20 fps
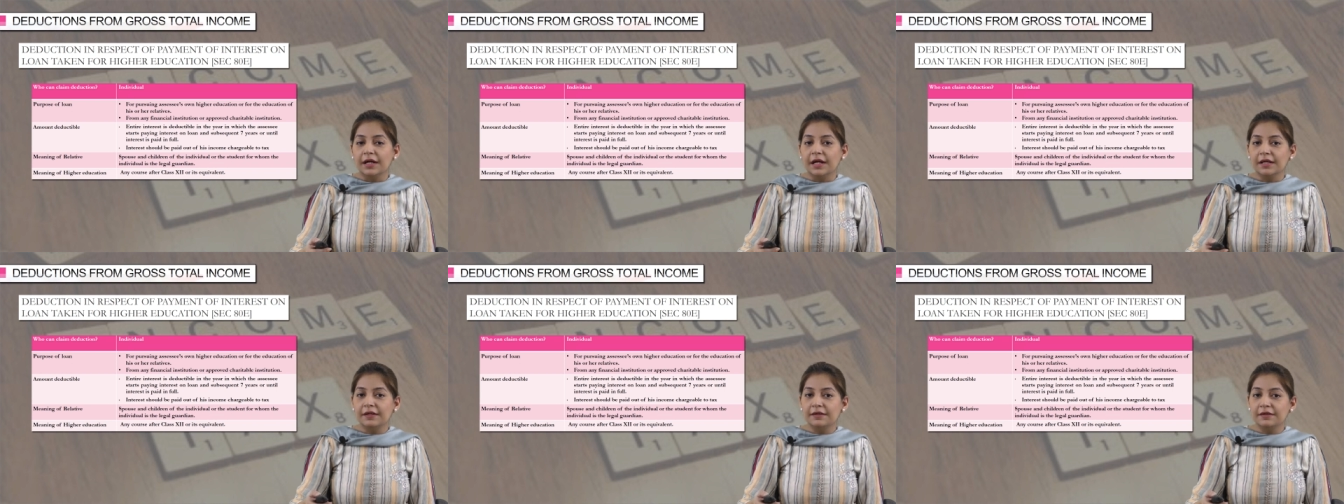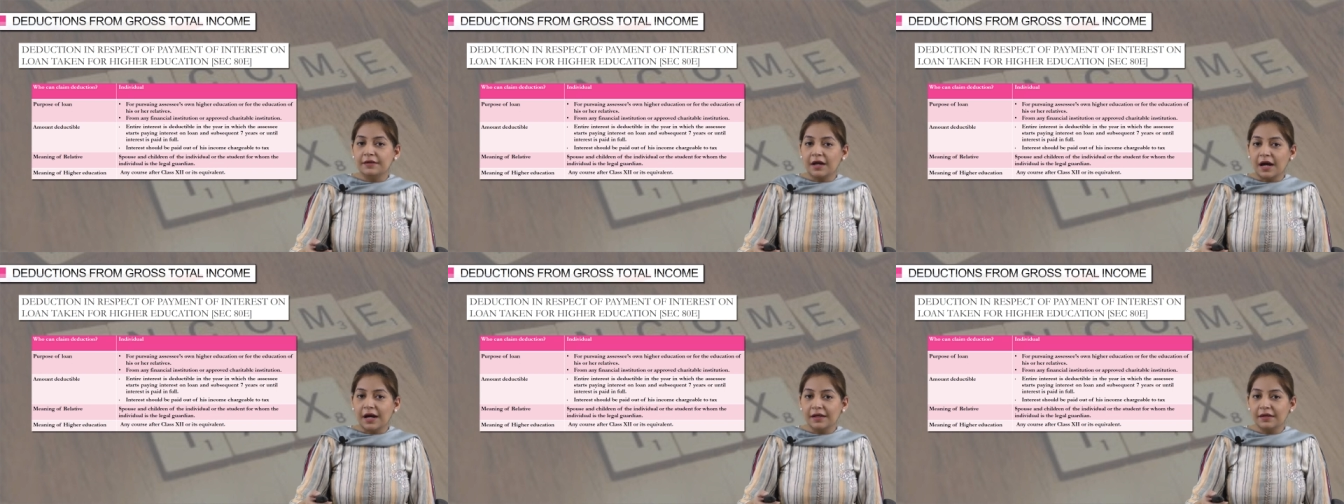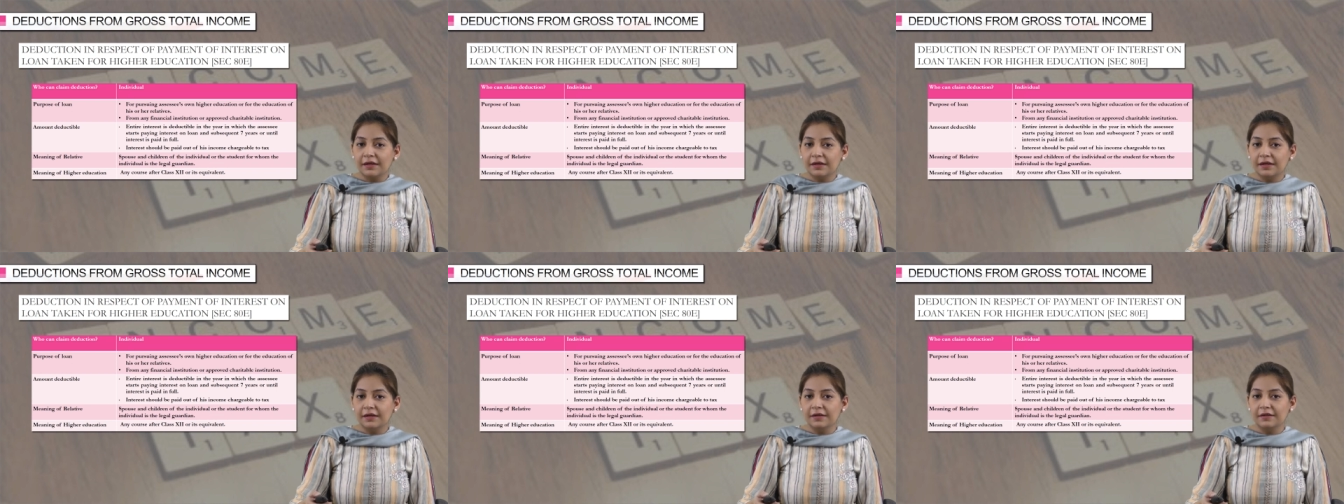
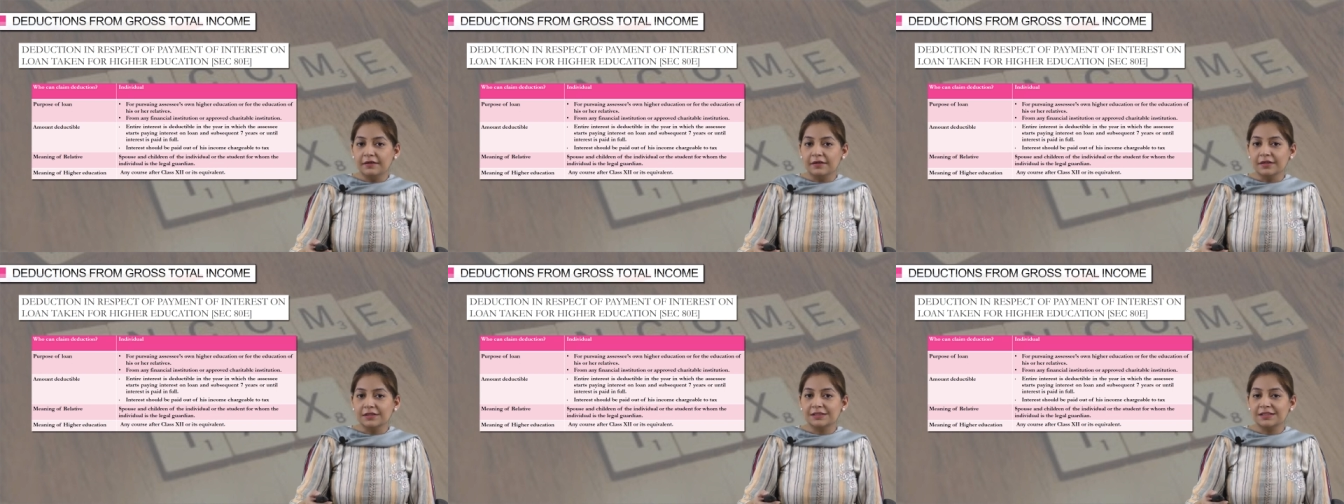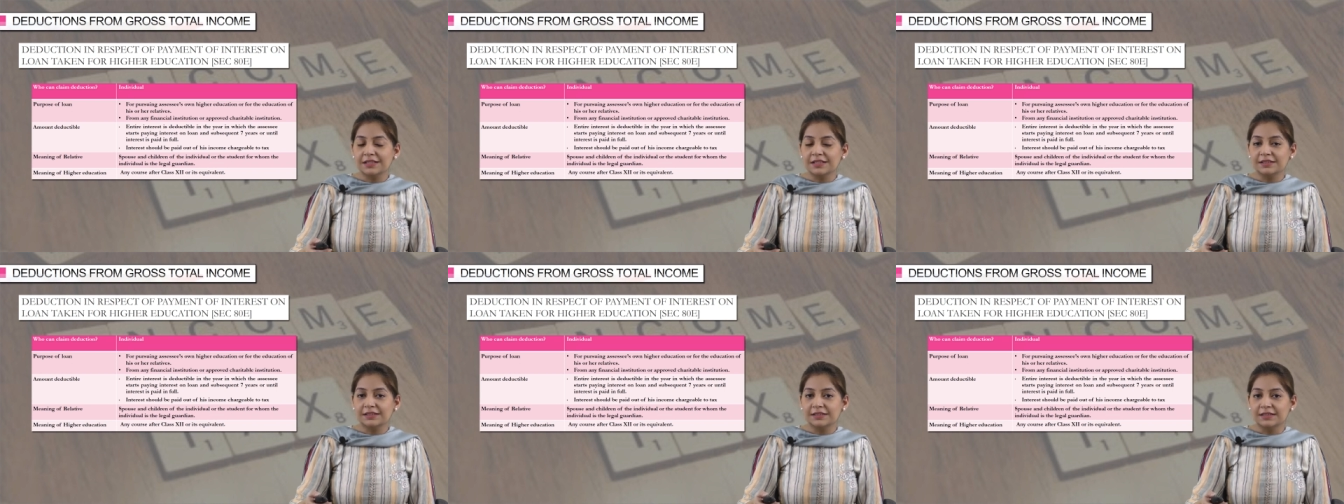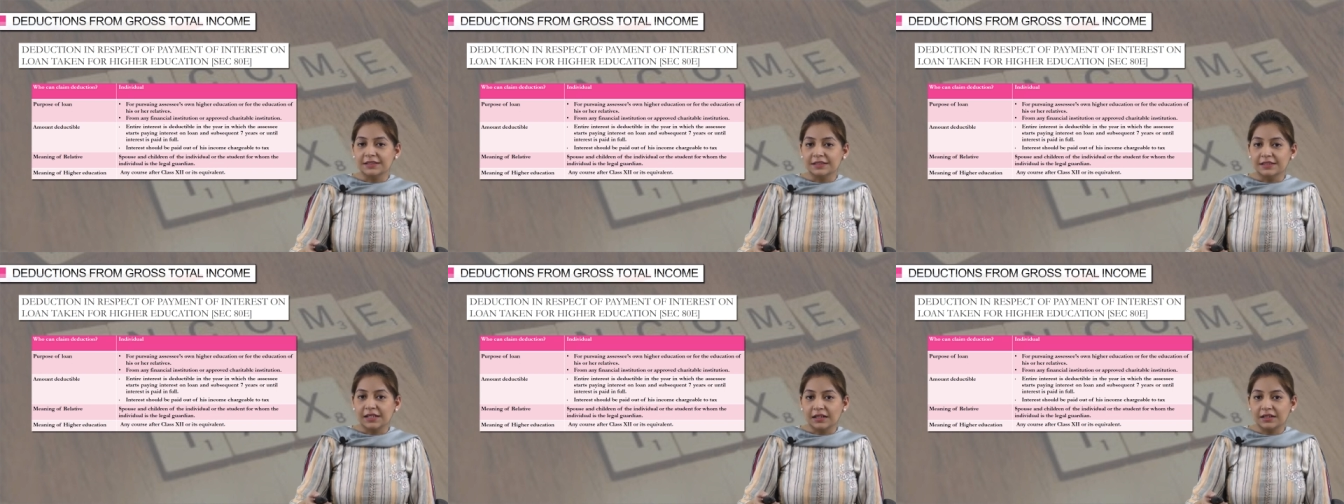entire interest is
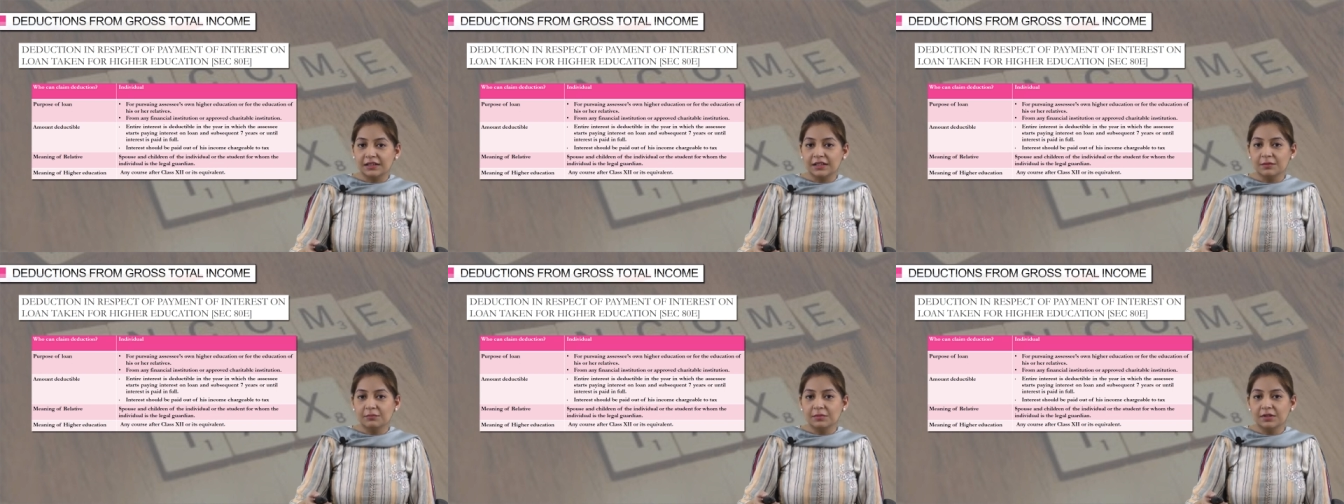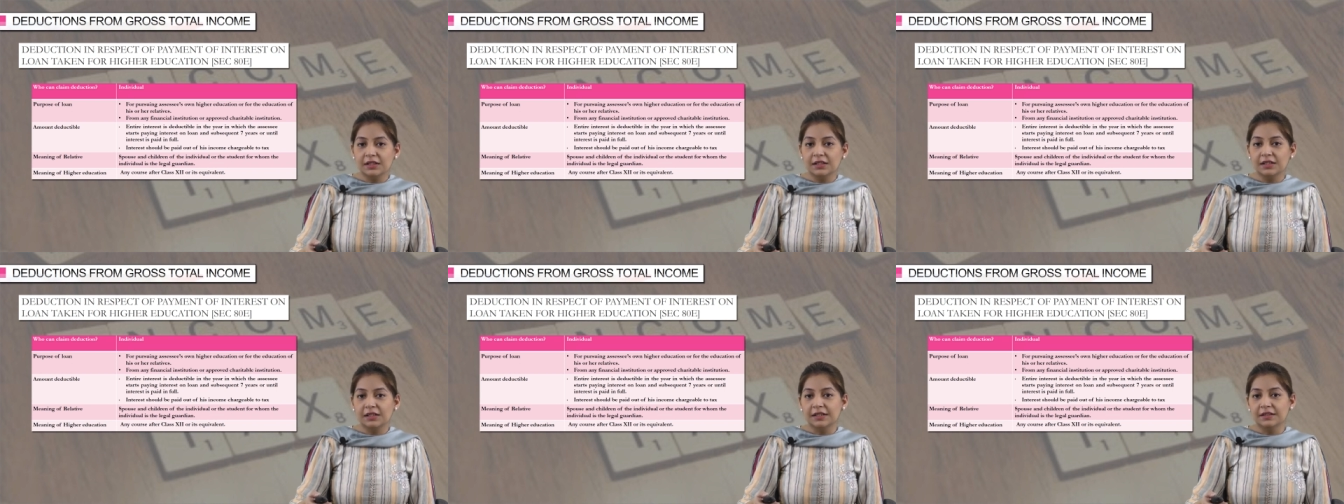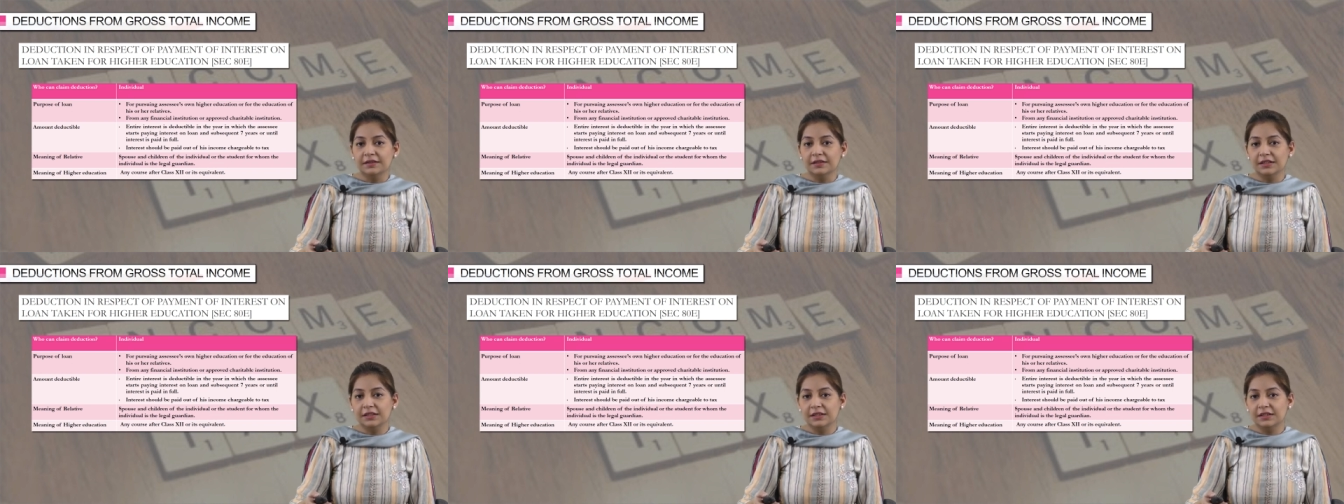deductible
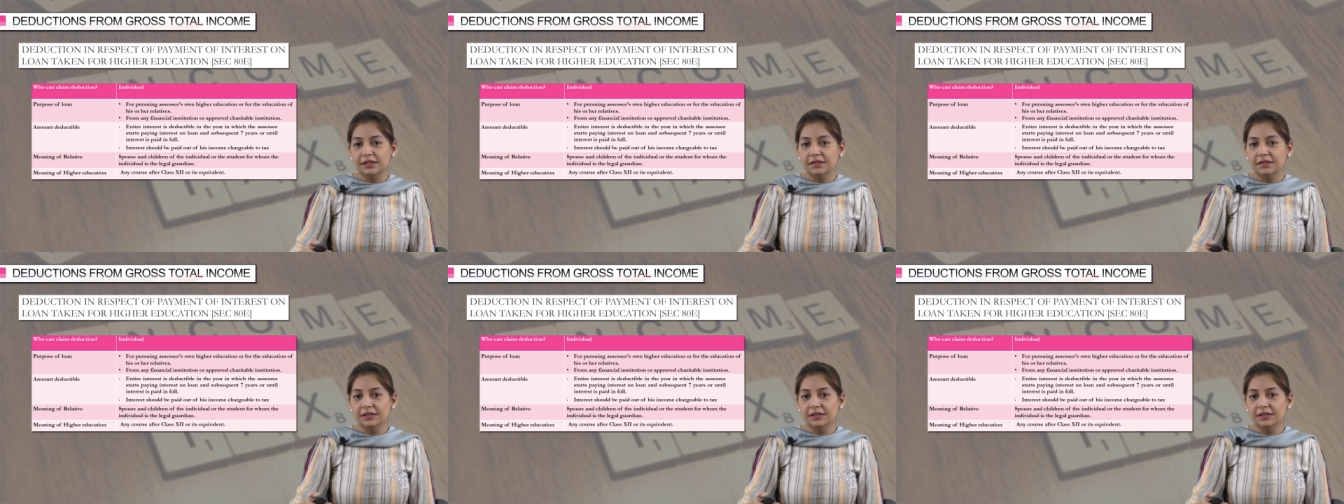in the